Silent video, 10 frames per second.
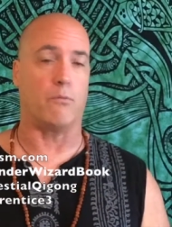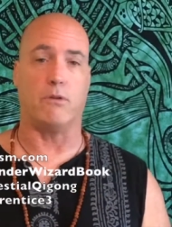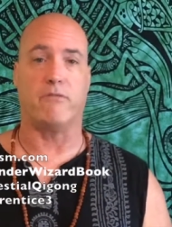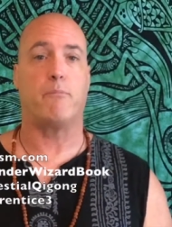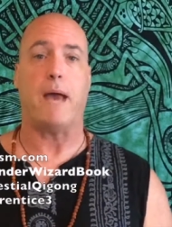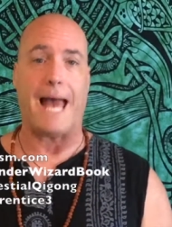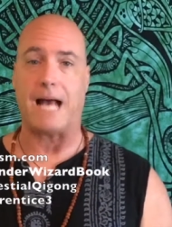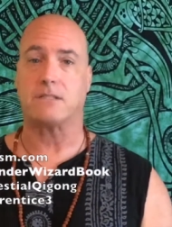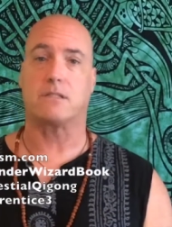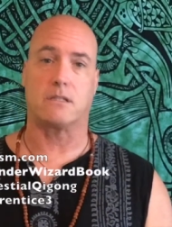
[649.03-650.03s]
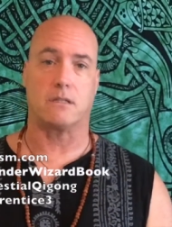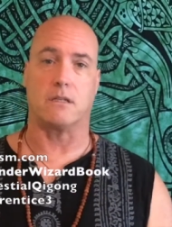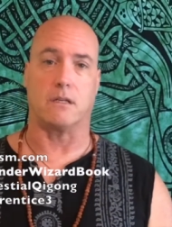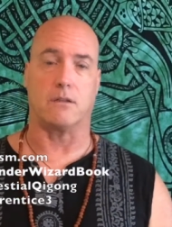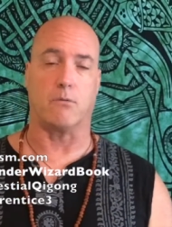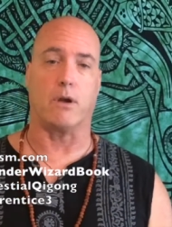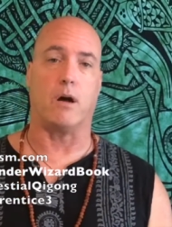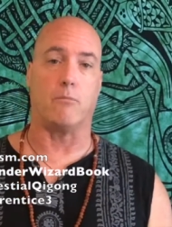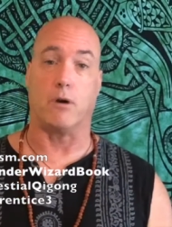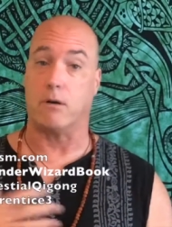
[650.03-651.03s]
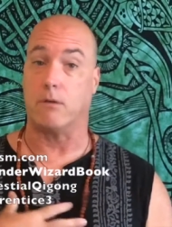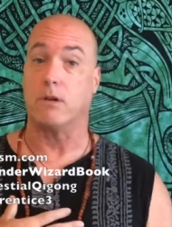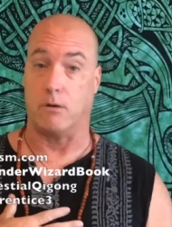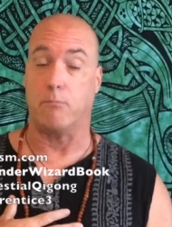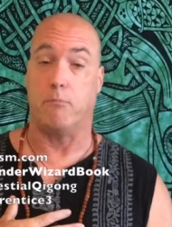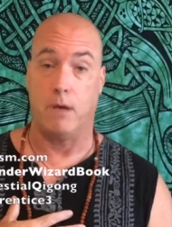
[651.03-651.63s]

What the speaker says: we've passed the realm where, you know,